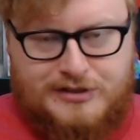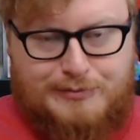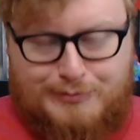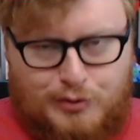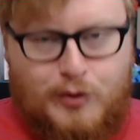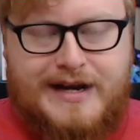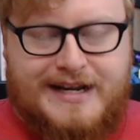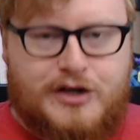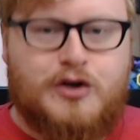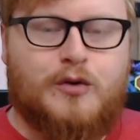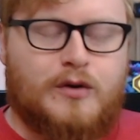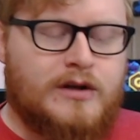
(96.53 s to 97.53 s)
pretty
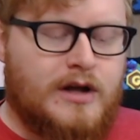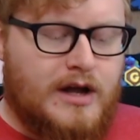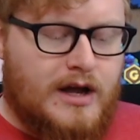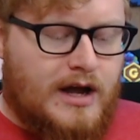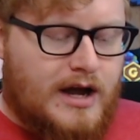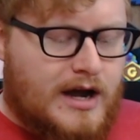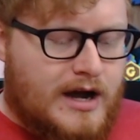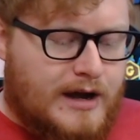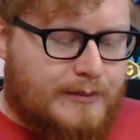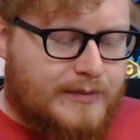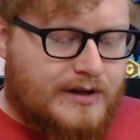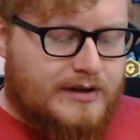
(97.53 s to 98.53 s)
cool.
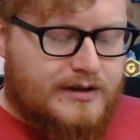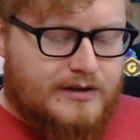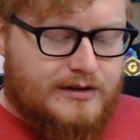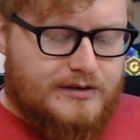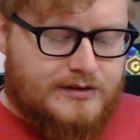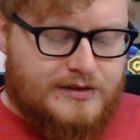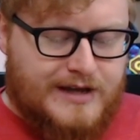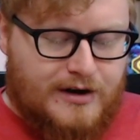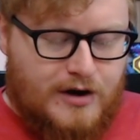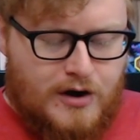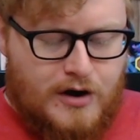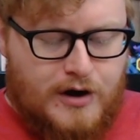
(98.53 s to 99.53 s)

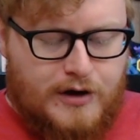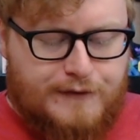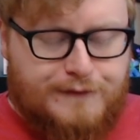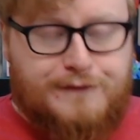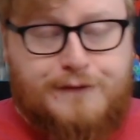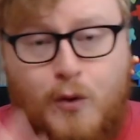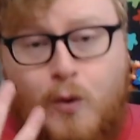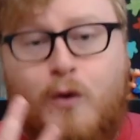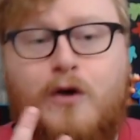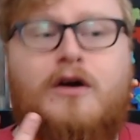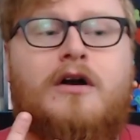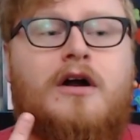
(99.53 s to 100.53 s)
There are
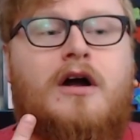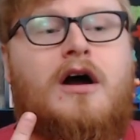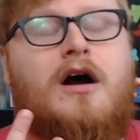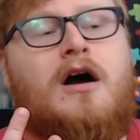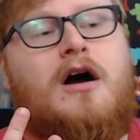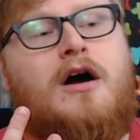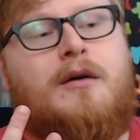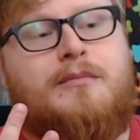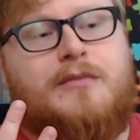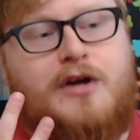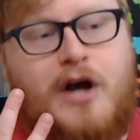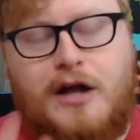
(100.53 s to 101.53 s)
4
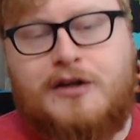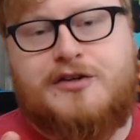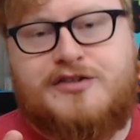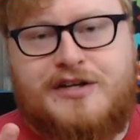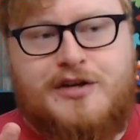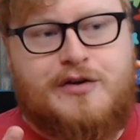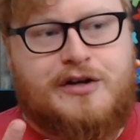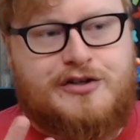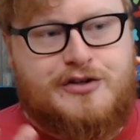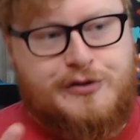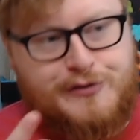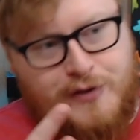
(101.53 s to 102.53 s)
colors that you can
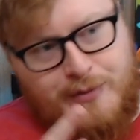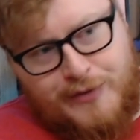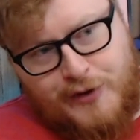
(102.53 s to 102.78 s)
choose from.